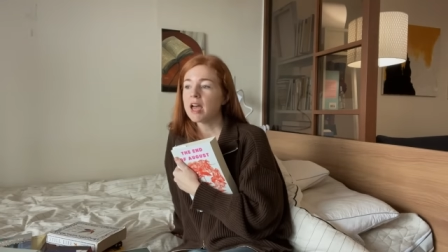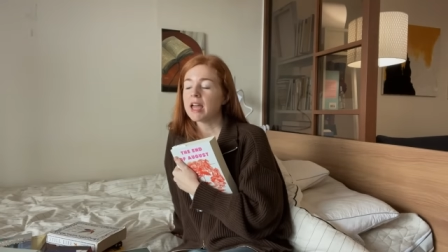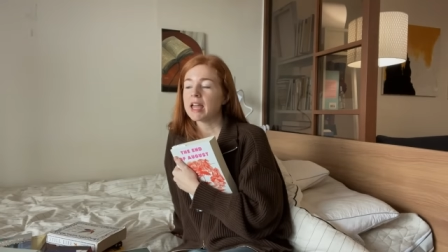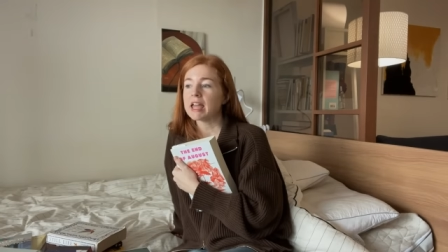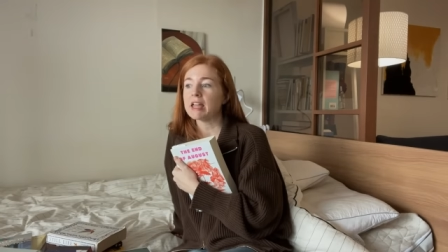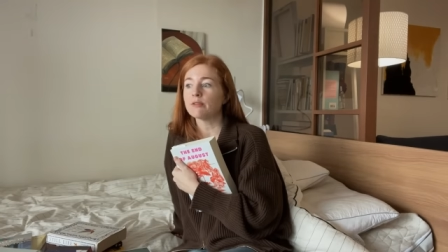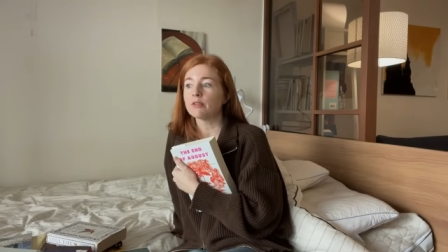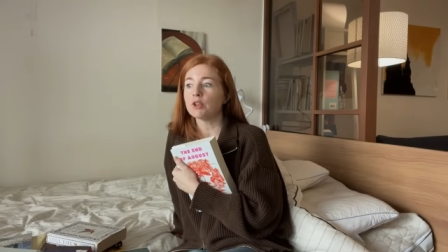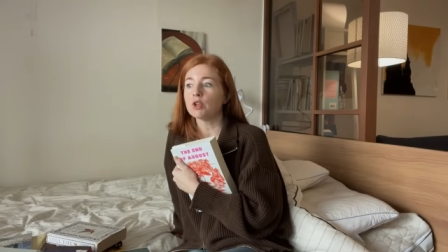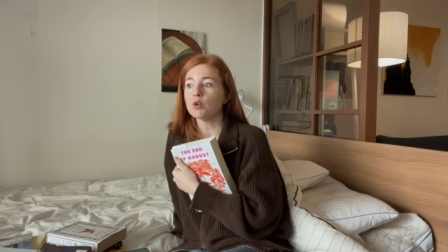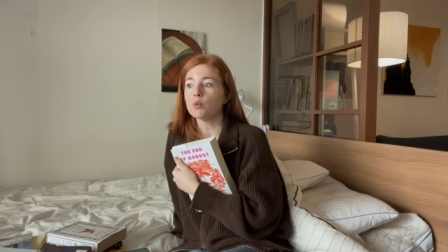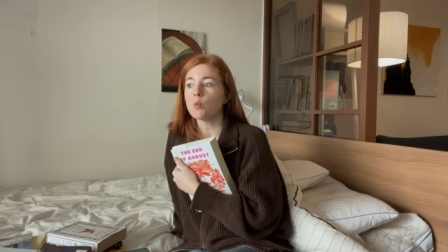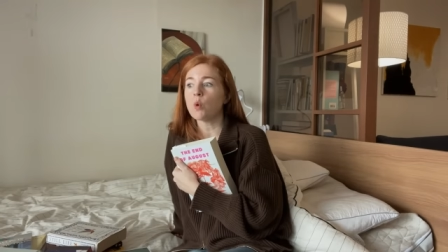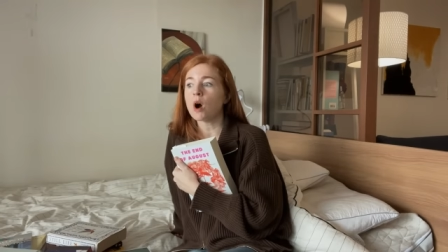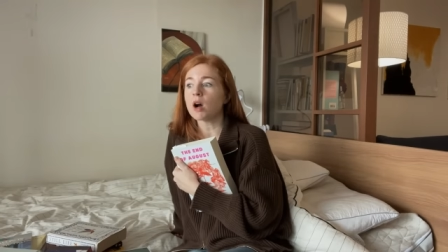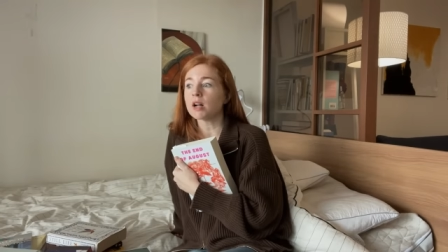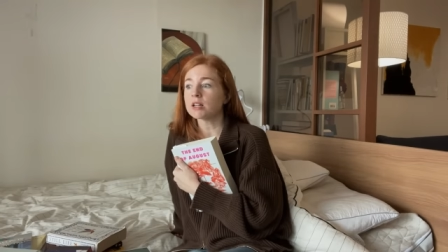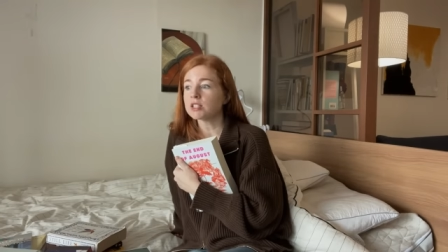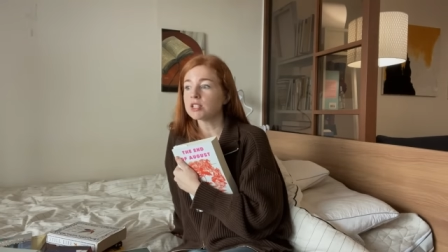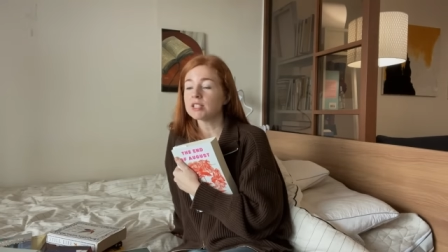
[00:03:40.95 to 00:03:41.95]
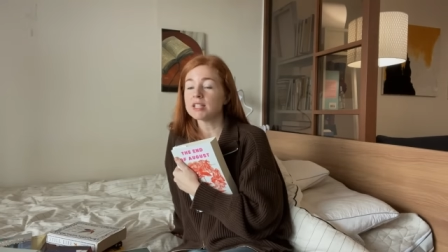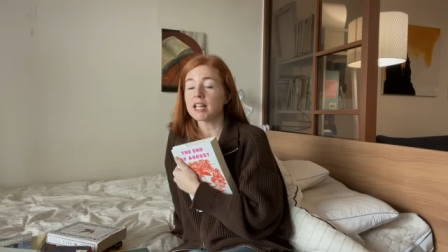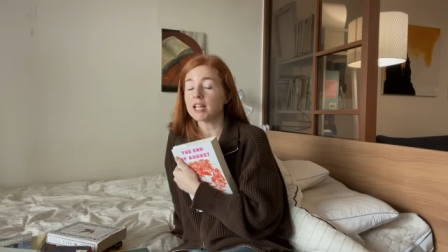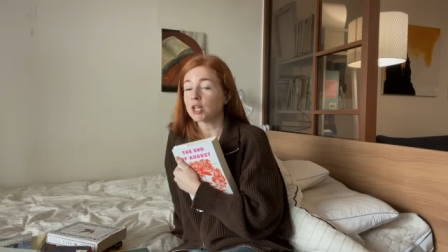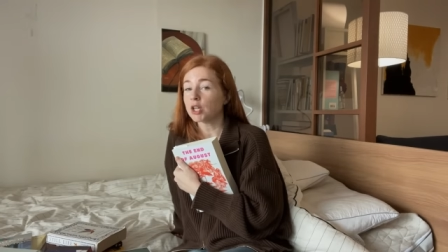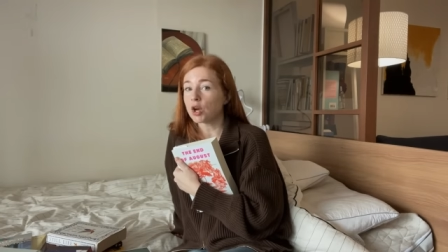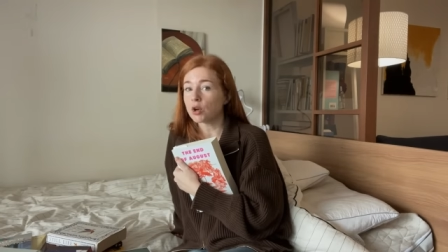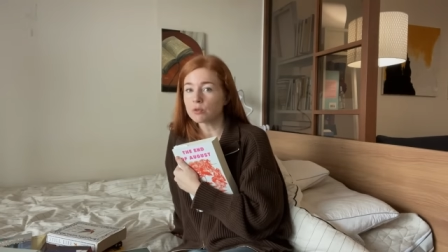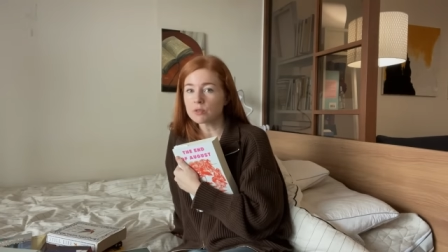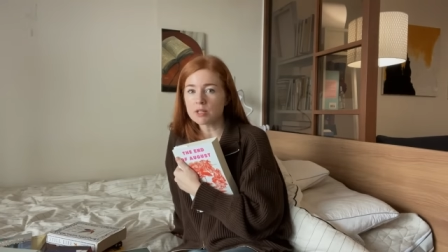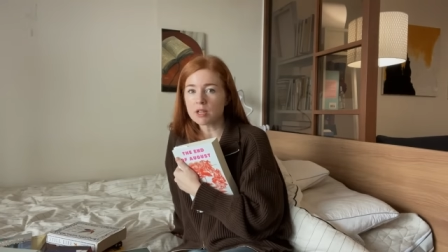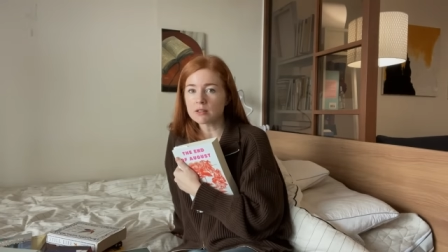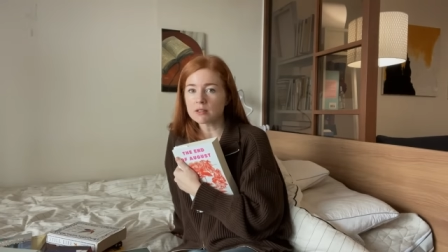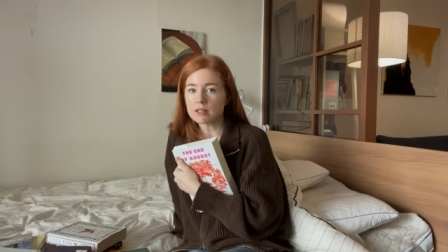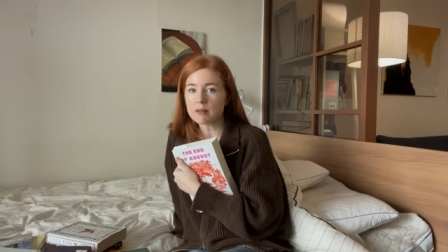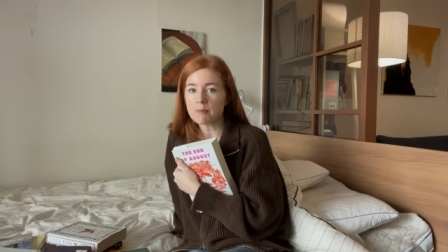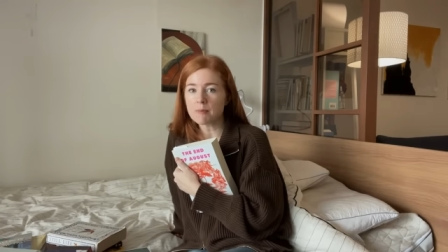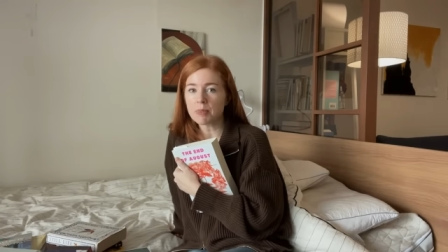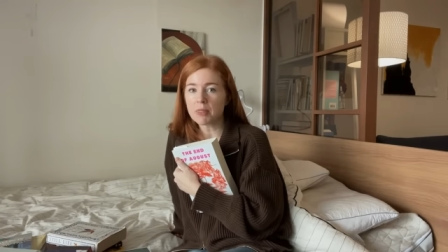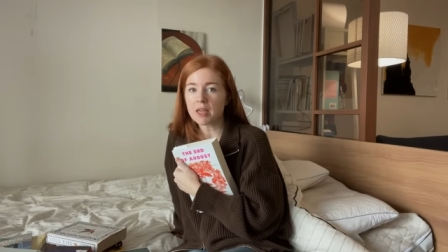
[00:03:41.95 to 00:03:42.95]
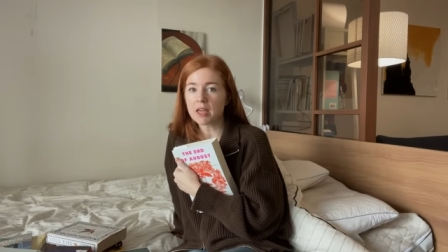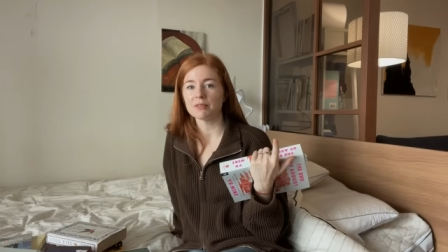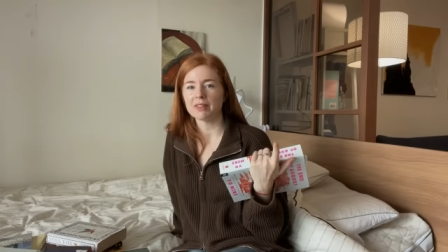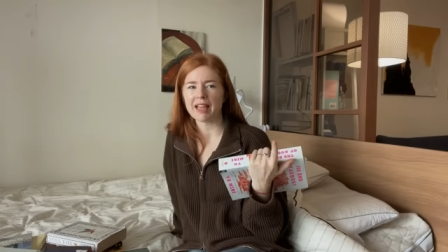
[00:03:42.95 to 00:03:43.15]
If you want to take notes on something,